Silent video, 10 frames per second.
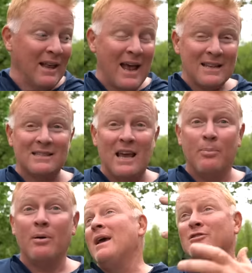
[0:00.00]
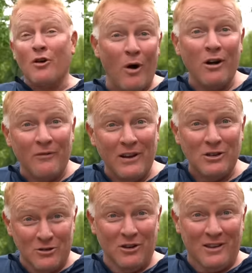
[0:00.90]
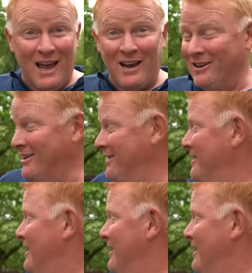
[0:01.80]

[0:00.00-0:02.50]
landscape, makes our water features look that good.